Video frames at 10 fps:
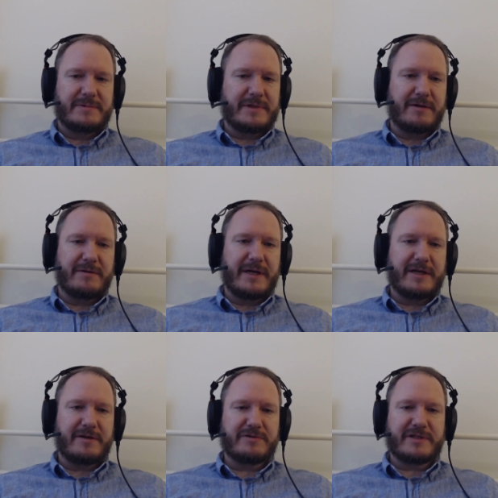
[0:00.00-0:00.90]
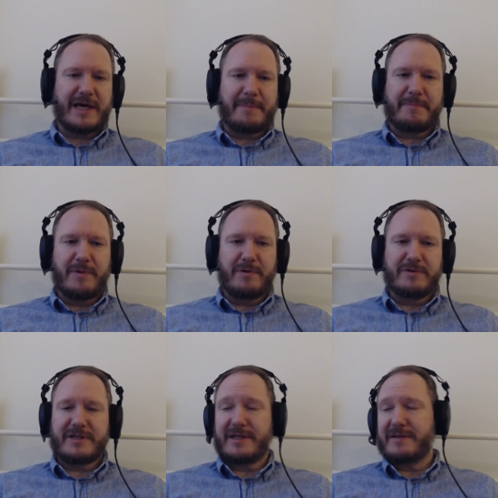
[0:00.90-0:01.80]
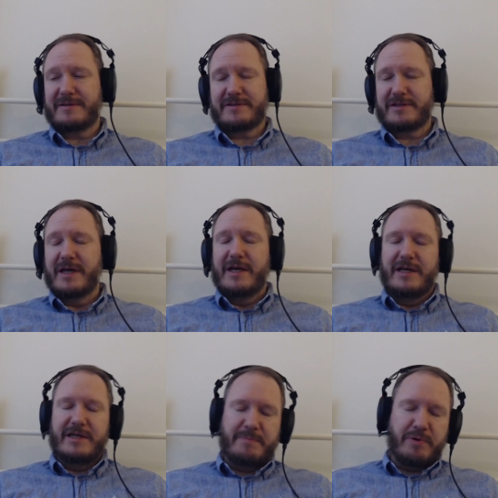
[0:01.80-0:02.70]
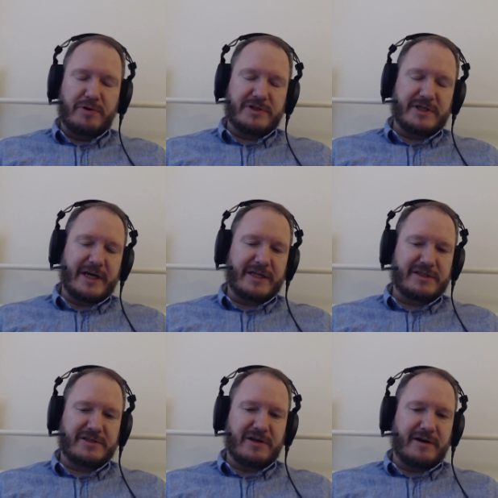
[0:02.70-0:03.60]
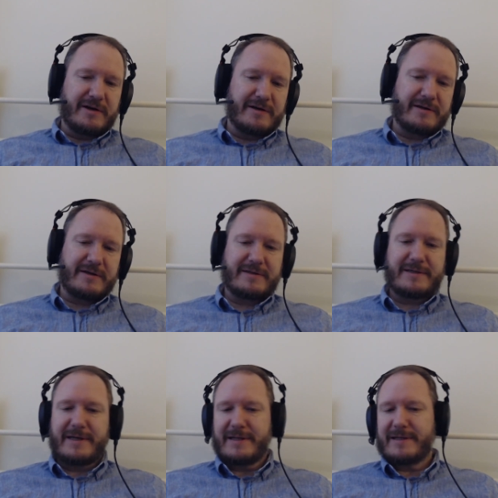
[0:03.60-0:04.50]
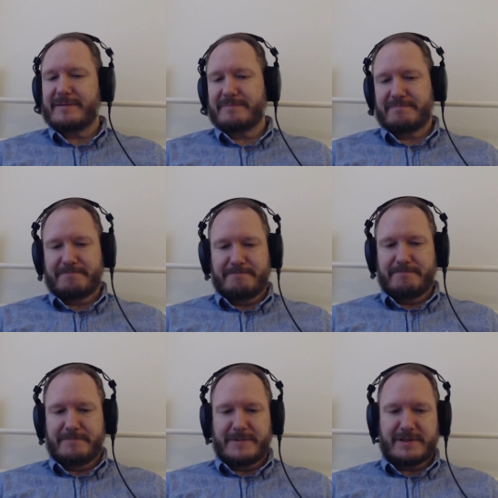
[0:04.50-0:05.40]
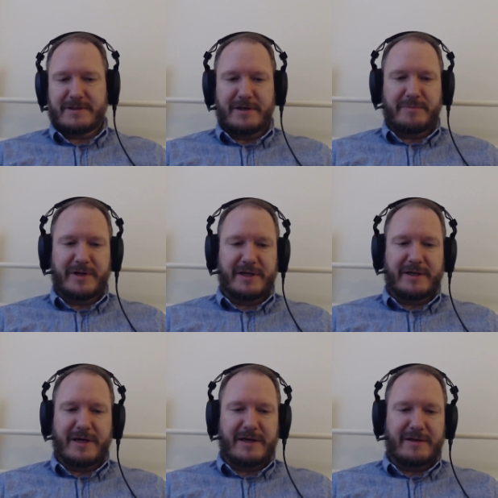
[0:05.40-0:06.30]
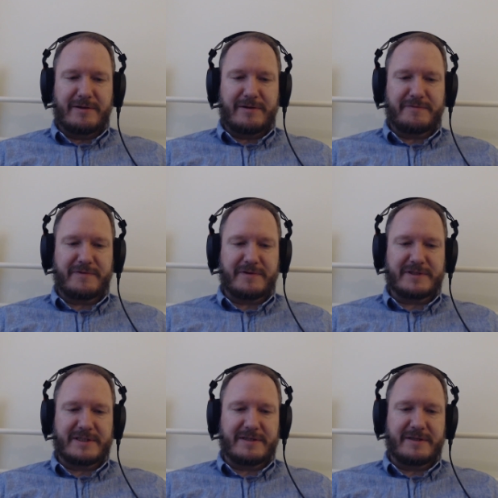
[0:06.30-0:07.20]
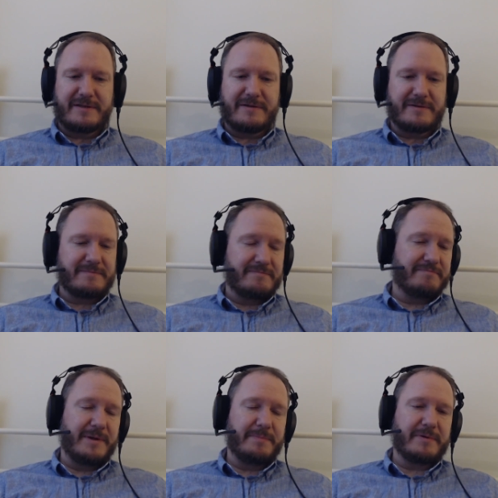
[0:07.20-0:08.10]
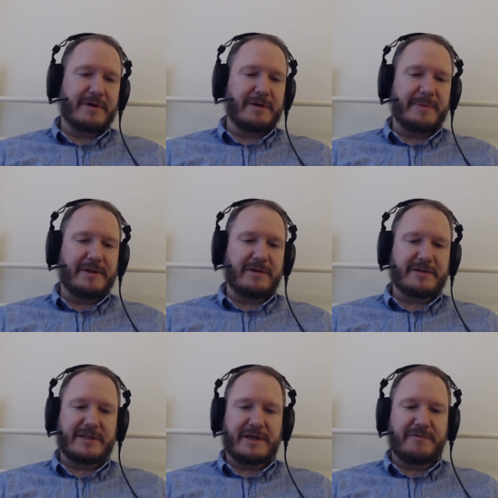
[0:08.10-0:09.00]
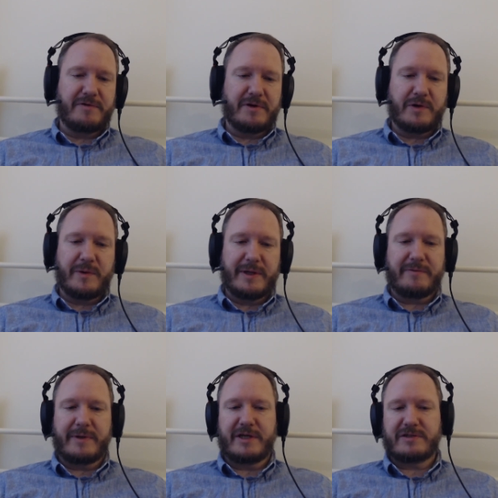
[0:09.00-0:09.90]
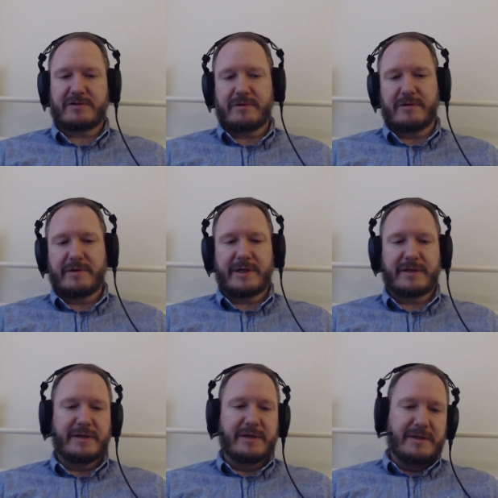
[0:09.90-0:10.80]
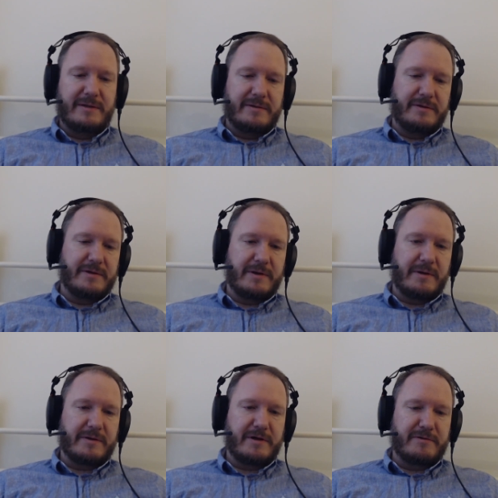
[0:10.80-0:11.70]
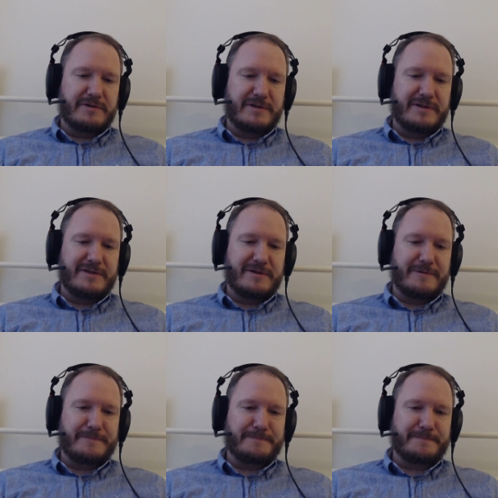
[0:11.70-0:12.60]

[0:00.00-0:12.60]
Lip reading: I don't like those cap modes and pausing at start, and it's going to bring a lot of people going to be toxic if you don't quit when they score, and you know how it goes. So,